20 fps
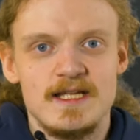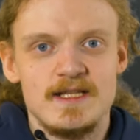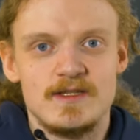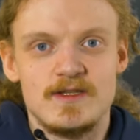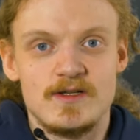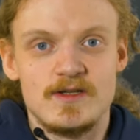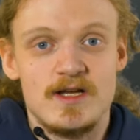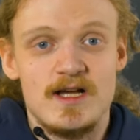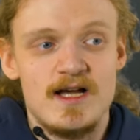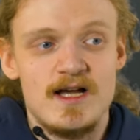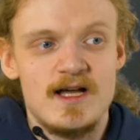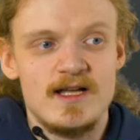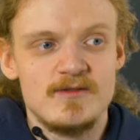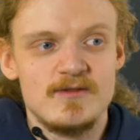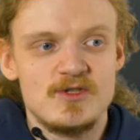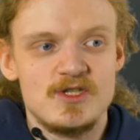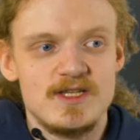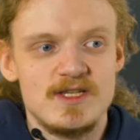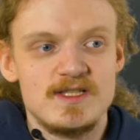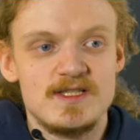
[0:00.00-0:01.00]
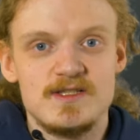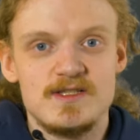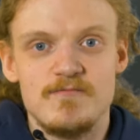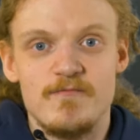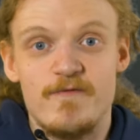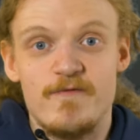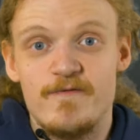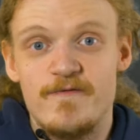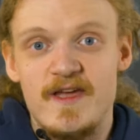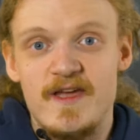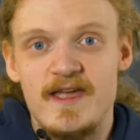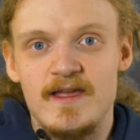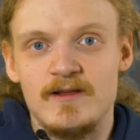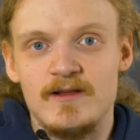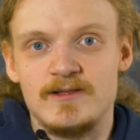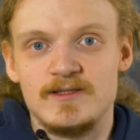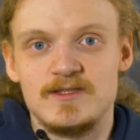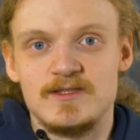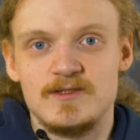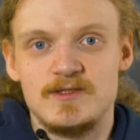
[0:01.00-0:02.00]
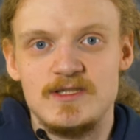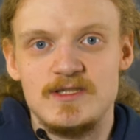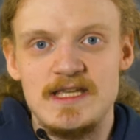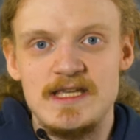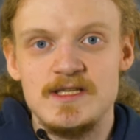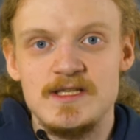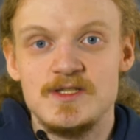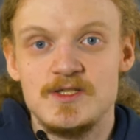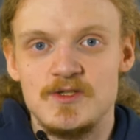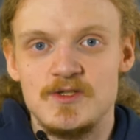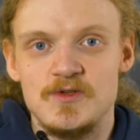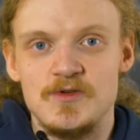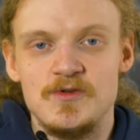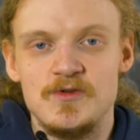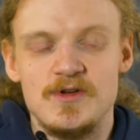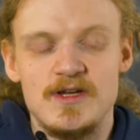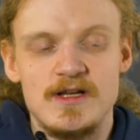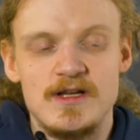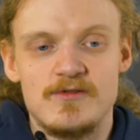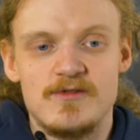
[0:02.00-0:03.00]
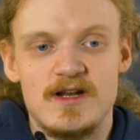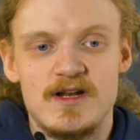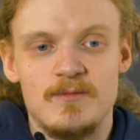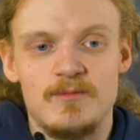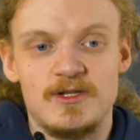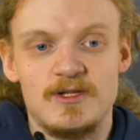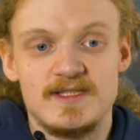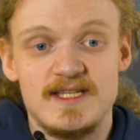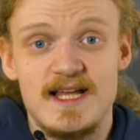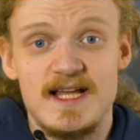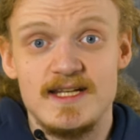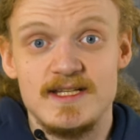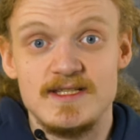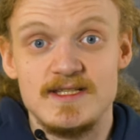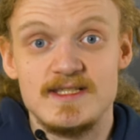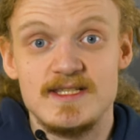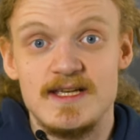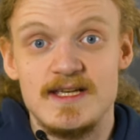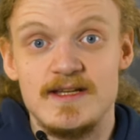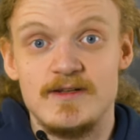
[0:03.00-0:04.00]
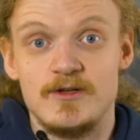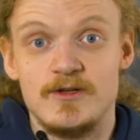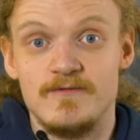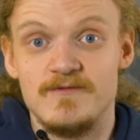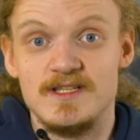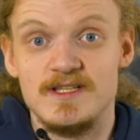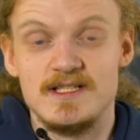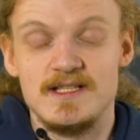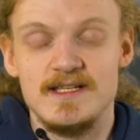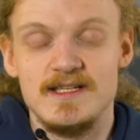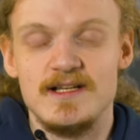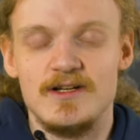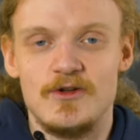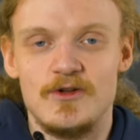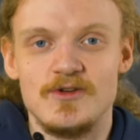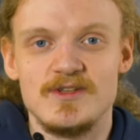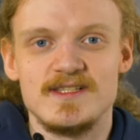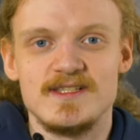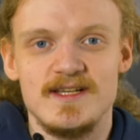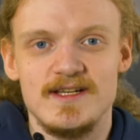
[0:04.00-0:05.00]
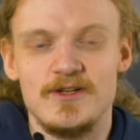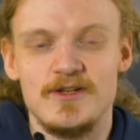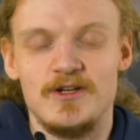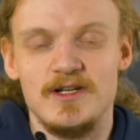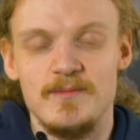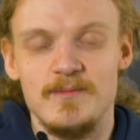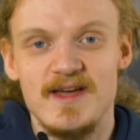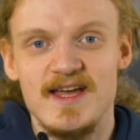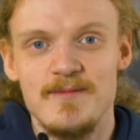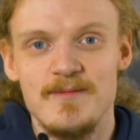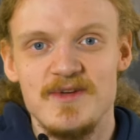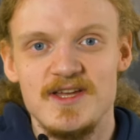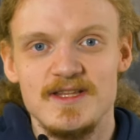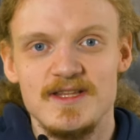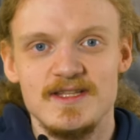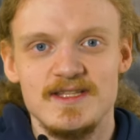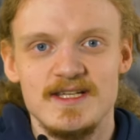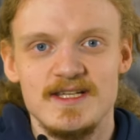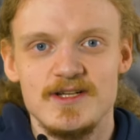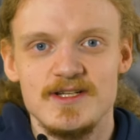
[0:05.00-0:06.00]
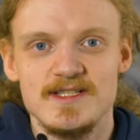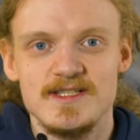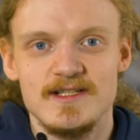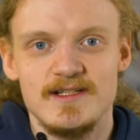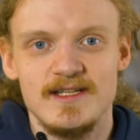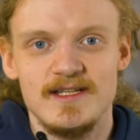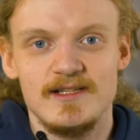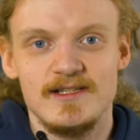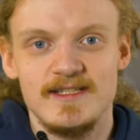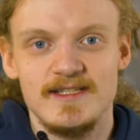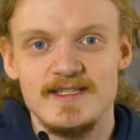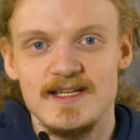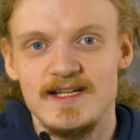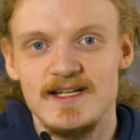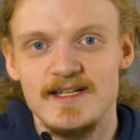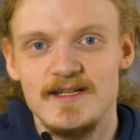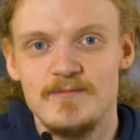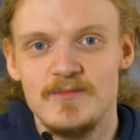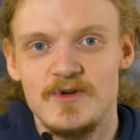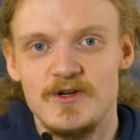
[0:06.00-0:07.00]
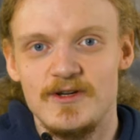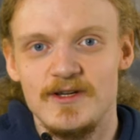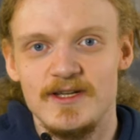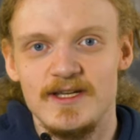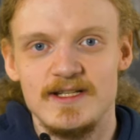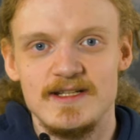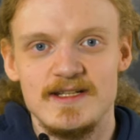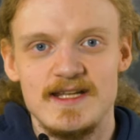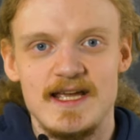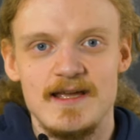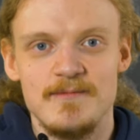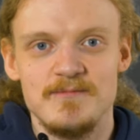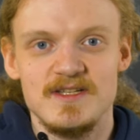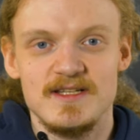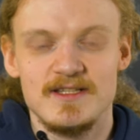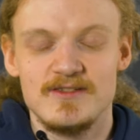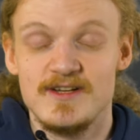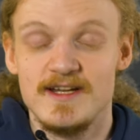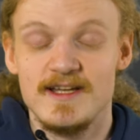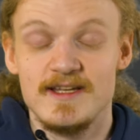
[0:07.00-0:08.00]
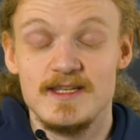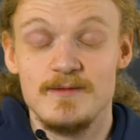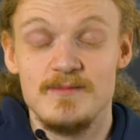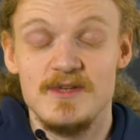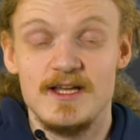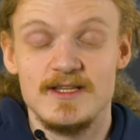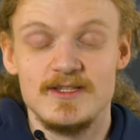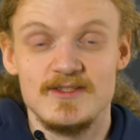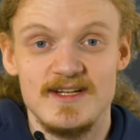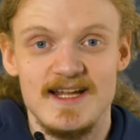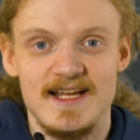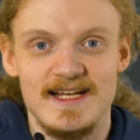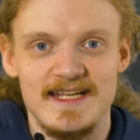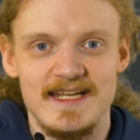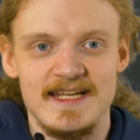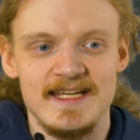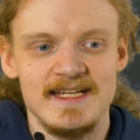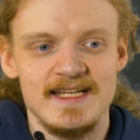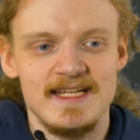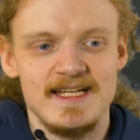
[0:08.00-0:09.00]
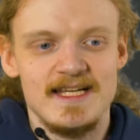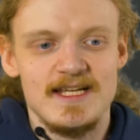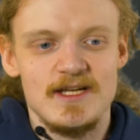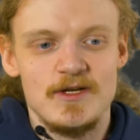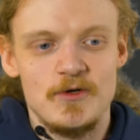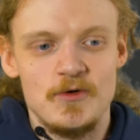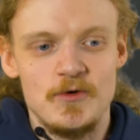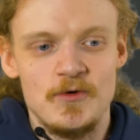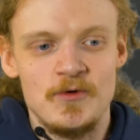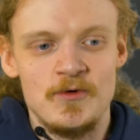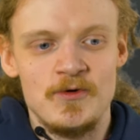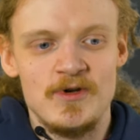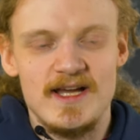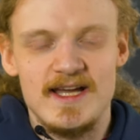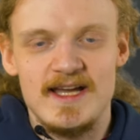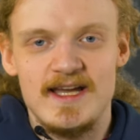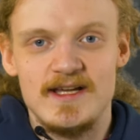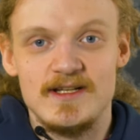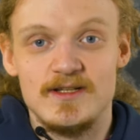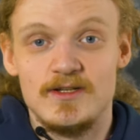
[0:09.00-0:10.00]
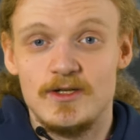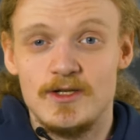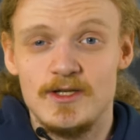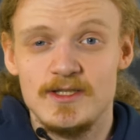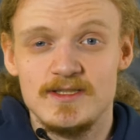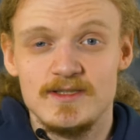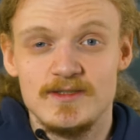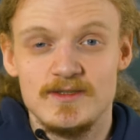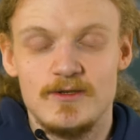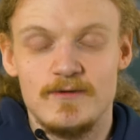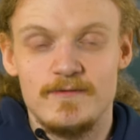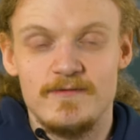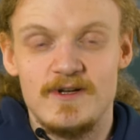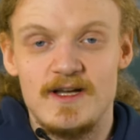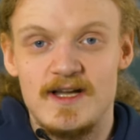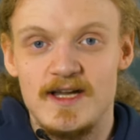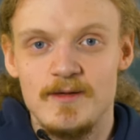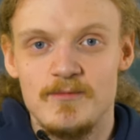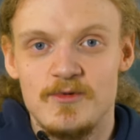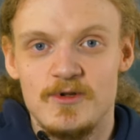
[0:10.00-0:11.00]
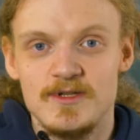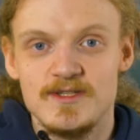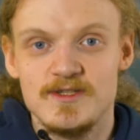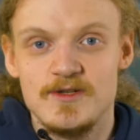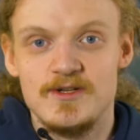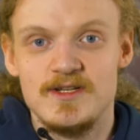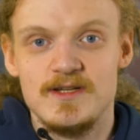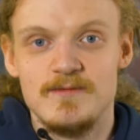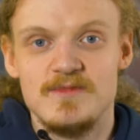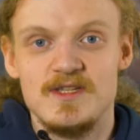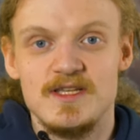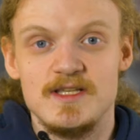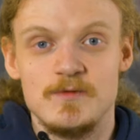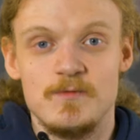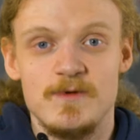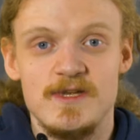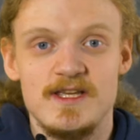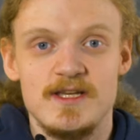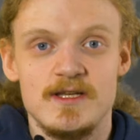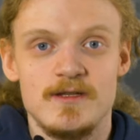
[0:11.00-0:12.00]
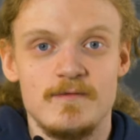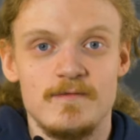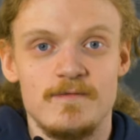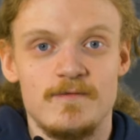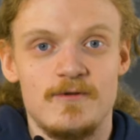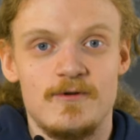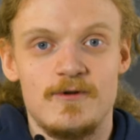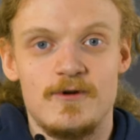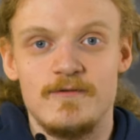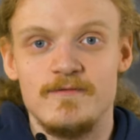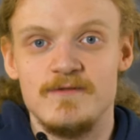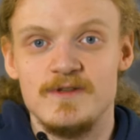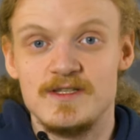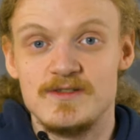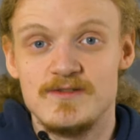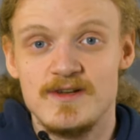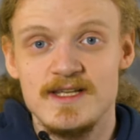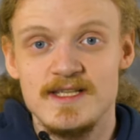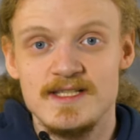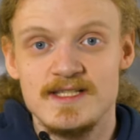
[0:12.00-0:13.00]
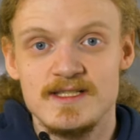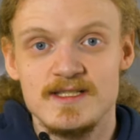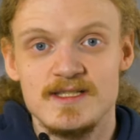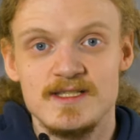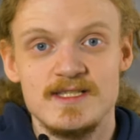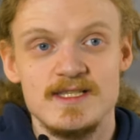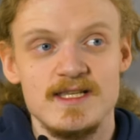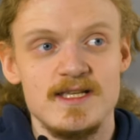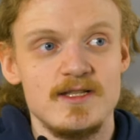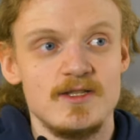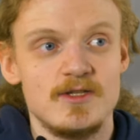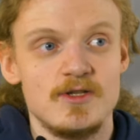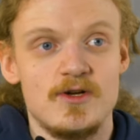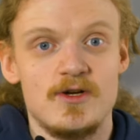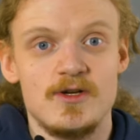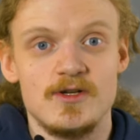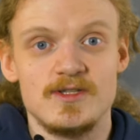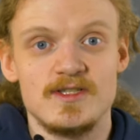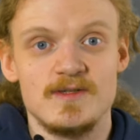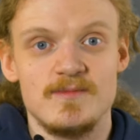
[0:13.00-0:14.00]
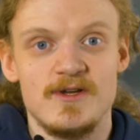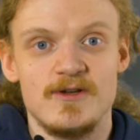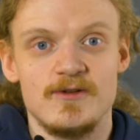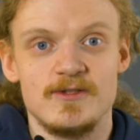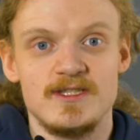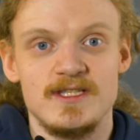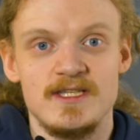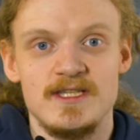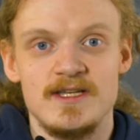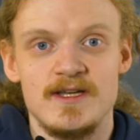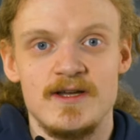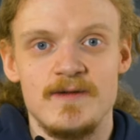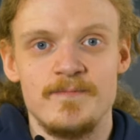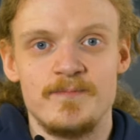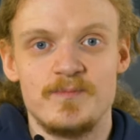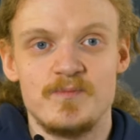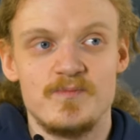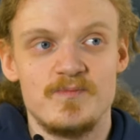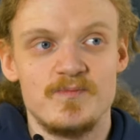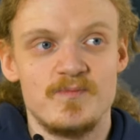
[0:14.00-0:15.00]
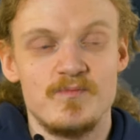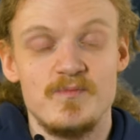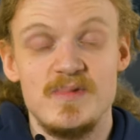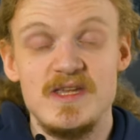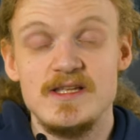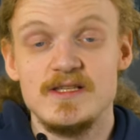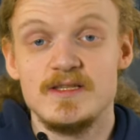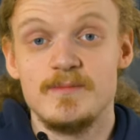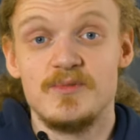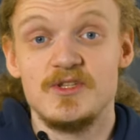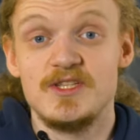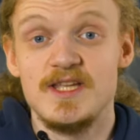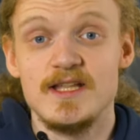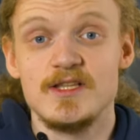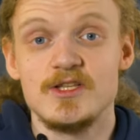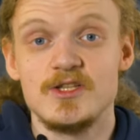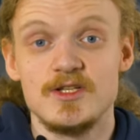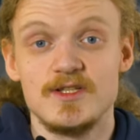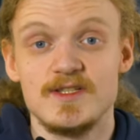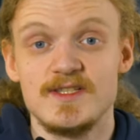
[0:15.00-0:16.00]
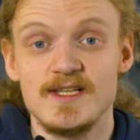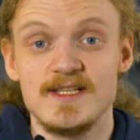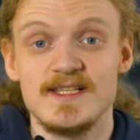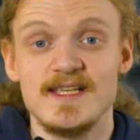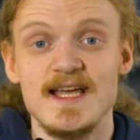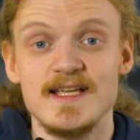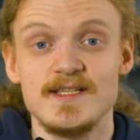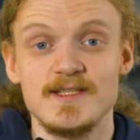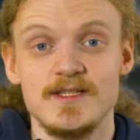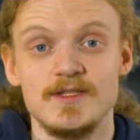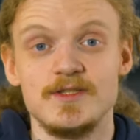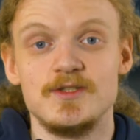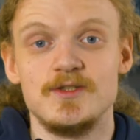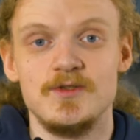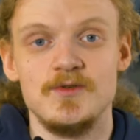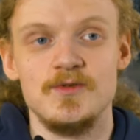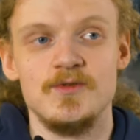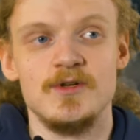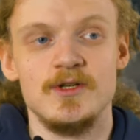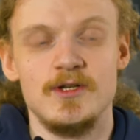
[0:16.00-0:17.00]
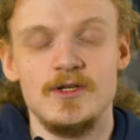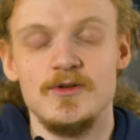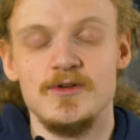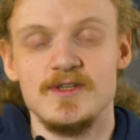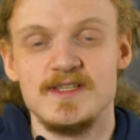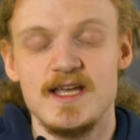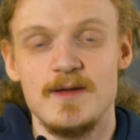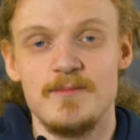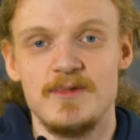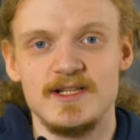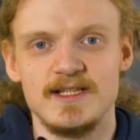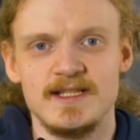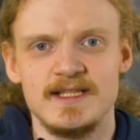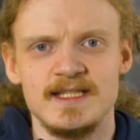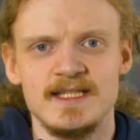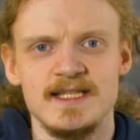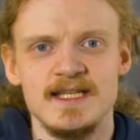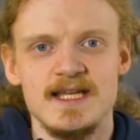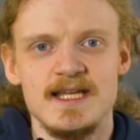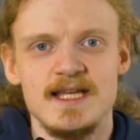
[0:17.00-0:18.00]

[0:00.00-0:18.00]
The car just failed these two incredible talents, and obviously alongside Oli Bearman, there is a little Italian boy named Andrea Kimi Antonelli, who had a lot of eyeballs on him this weekend for obvious reasons, in talks about the being the potential successor to Lewis Hamilton.